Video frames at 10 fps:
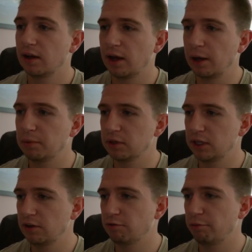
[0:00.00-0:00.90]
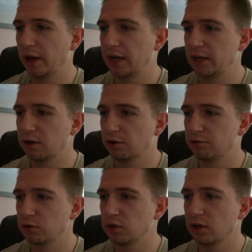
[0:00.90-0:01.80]
I believe back here, if
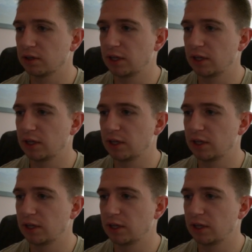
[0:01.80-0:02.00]
you look,